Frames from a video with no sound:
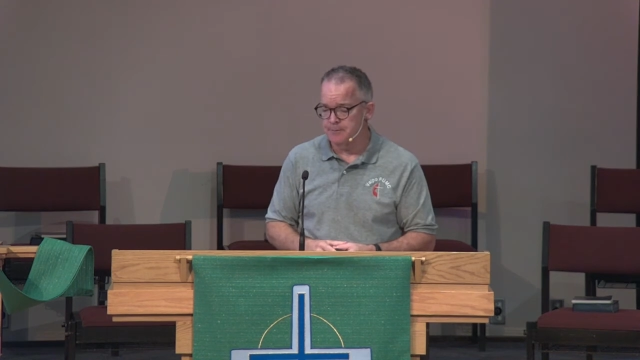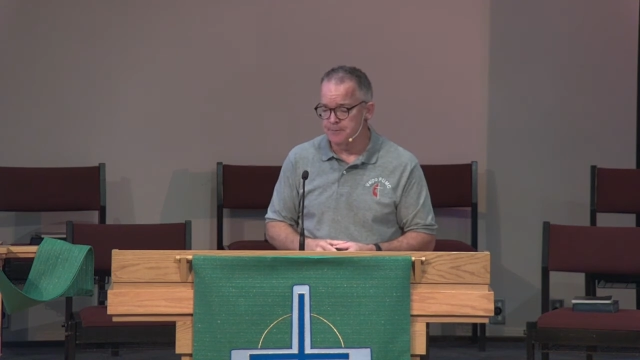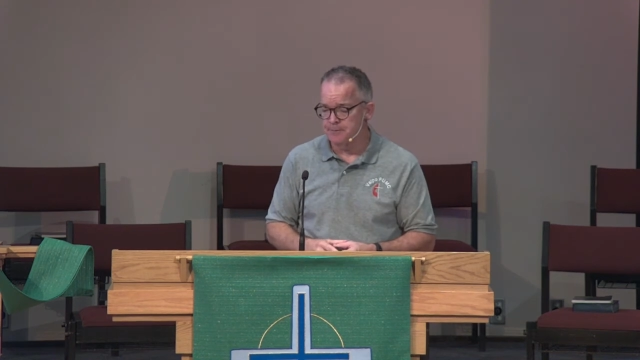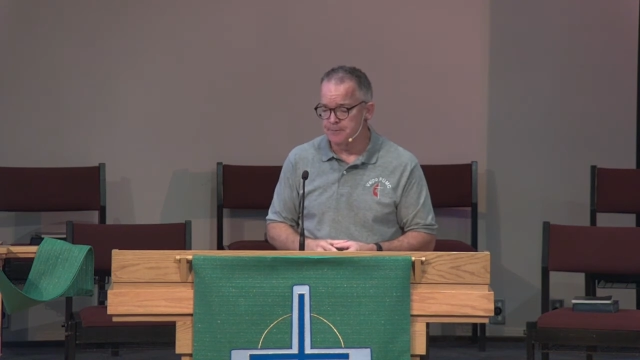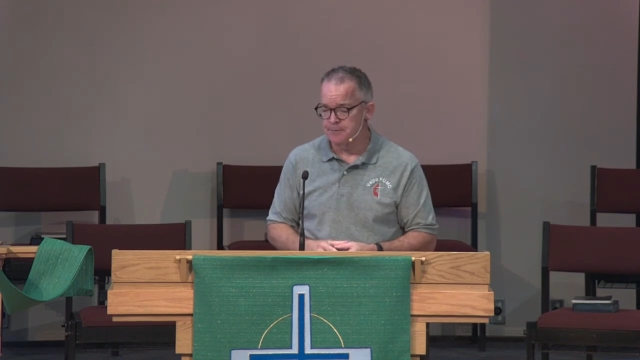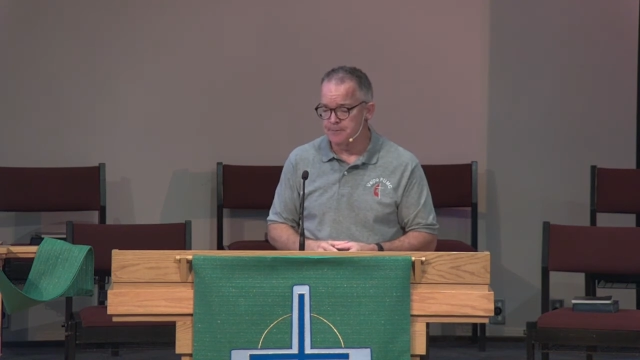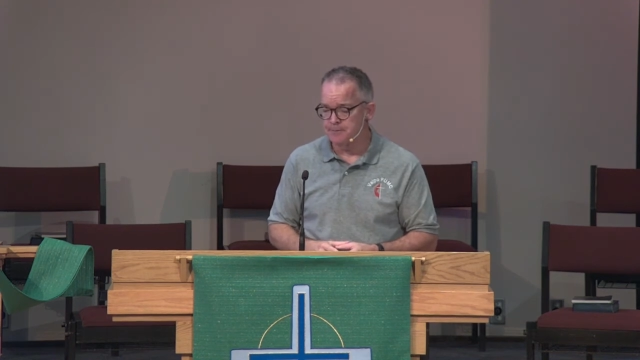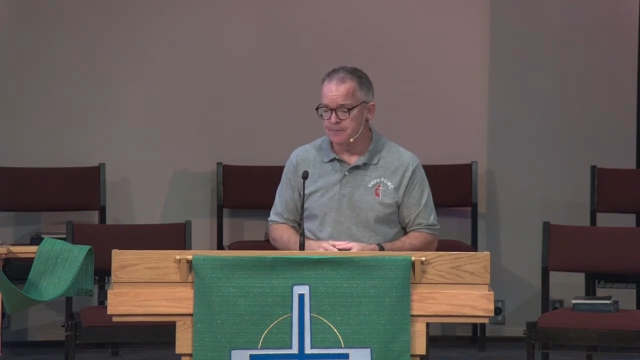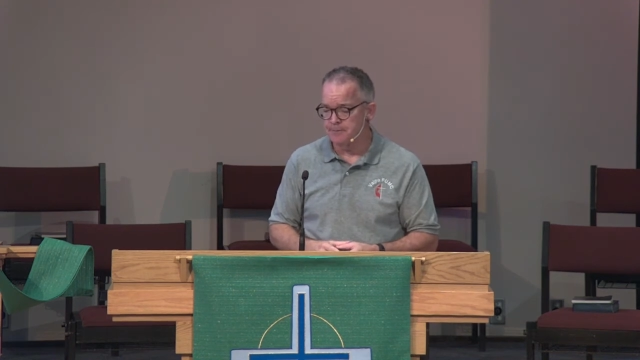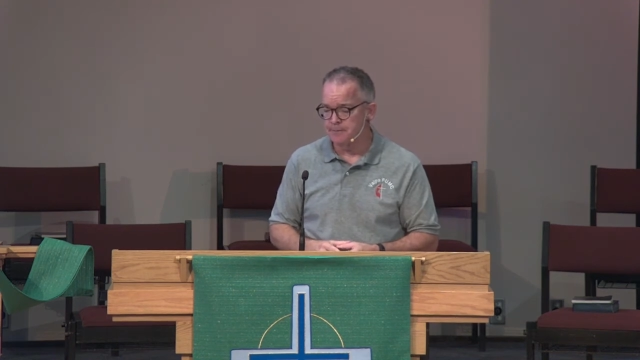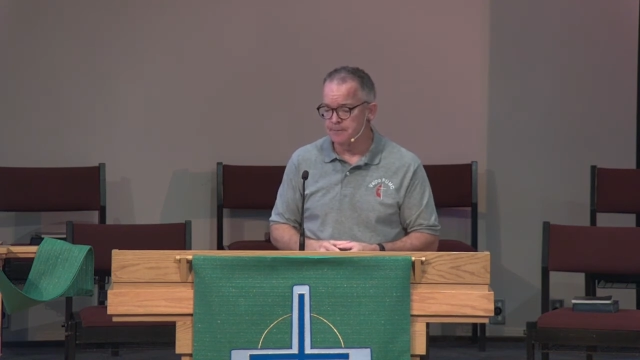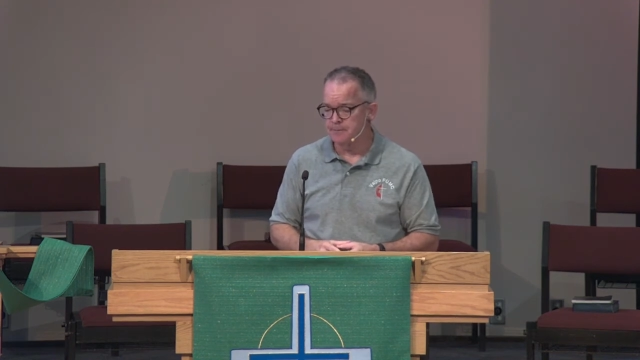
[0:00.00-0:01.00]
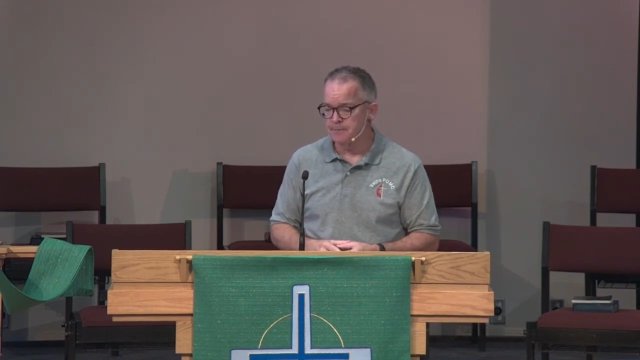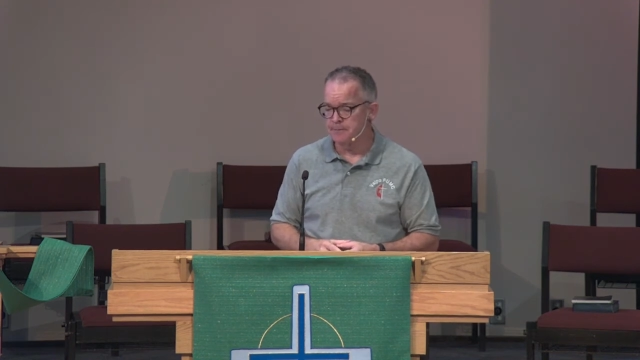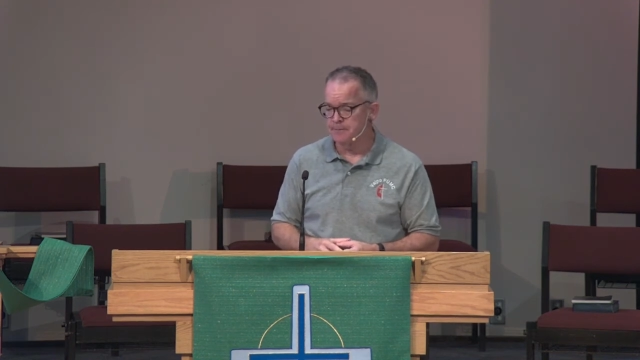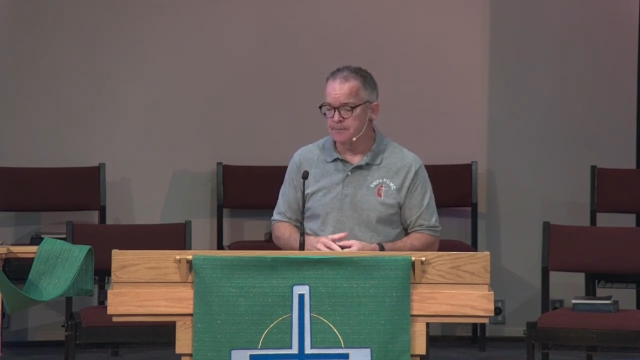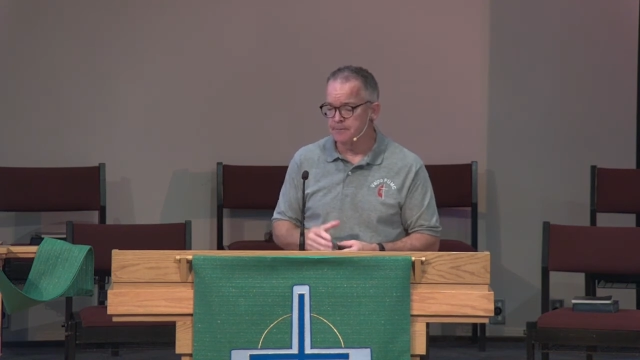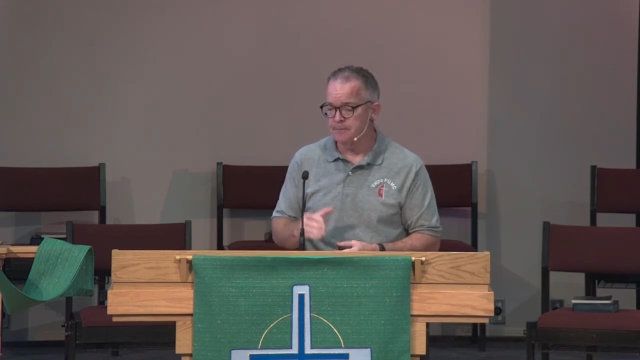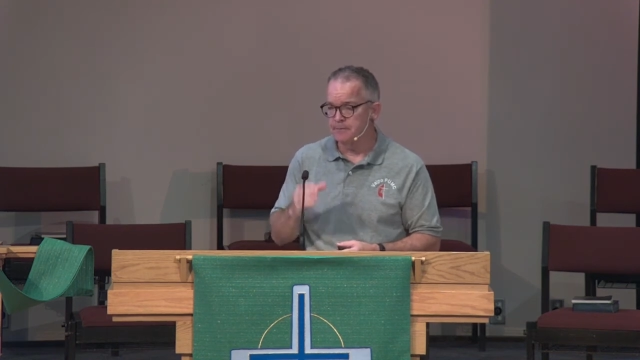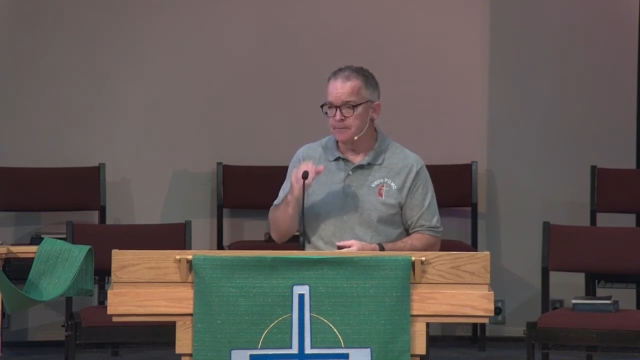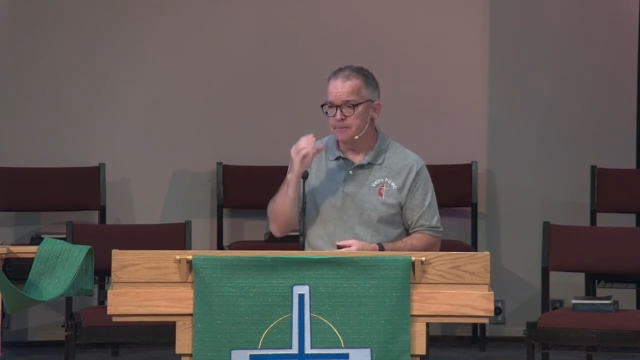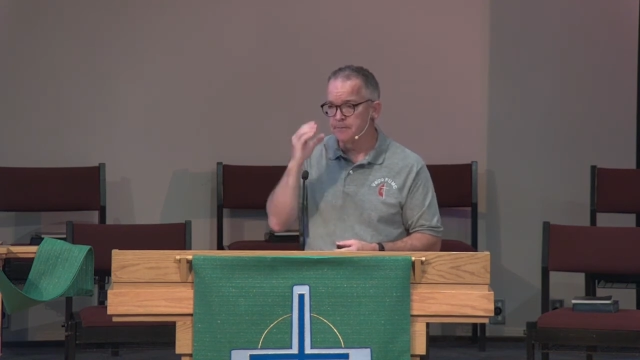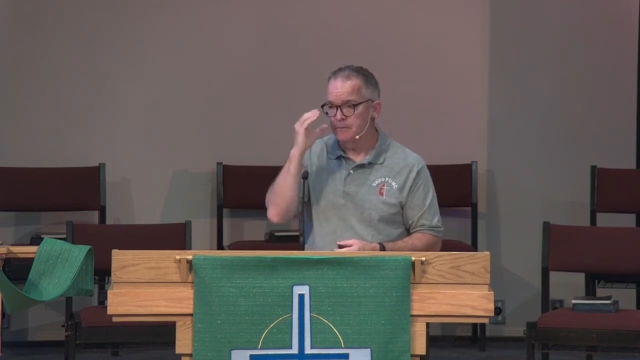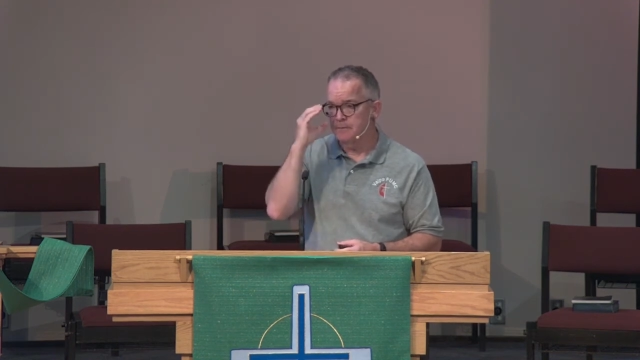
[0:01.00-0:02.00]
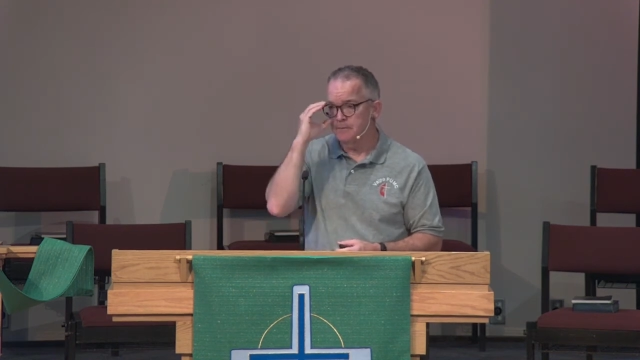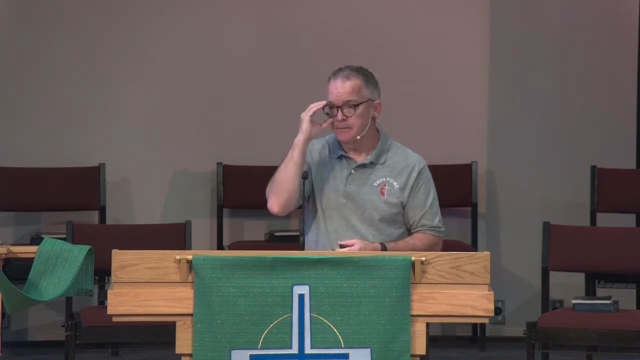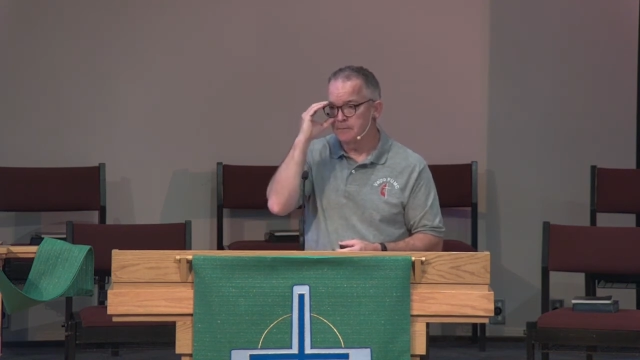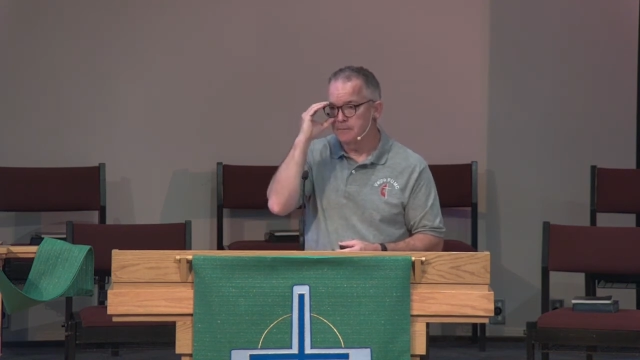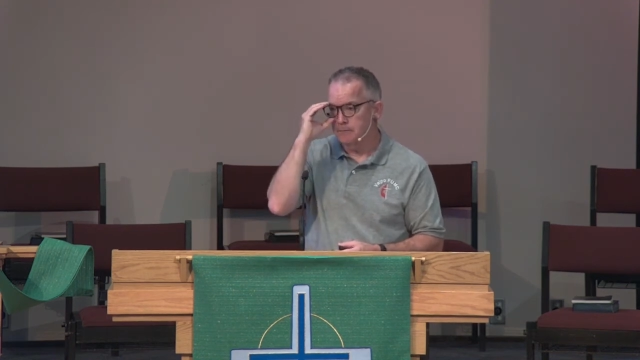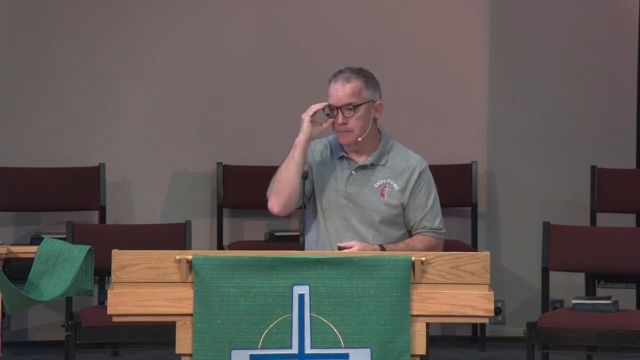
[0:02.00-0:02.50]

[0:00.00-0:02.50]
(silence)